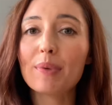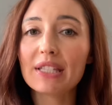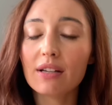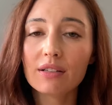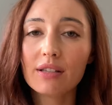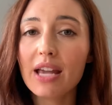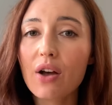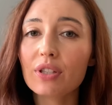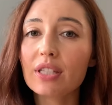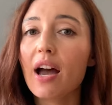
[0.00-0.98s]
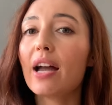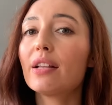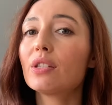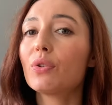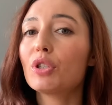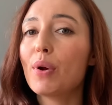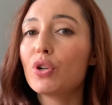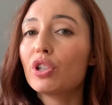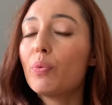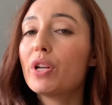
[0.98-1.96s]
be stuck to the outside, so
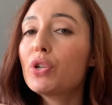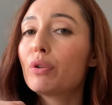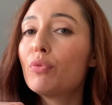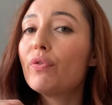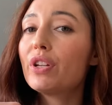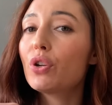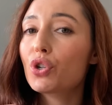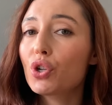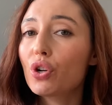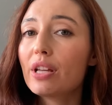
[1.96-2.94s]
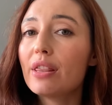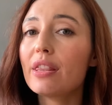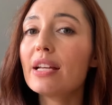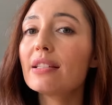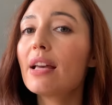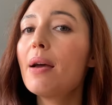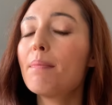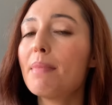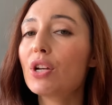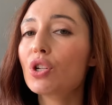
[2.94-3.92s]
especially when you're removing your shirt and things,
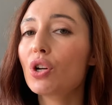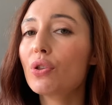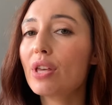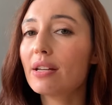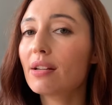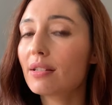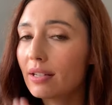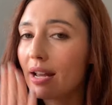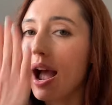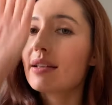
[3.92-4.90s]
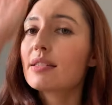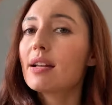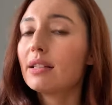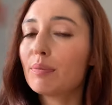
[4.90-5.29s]
make sure that it doesn't accidentally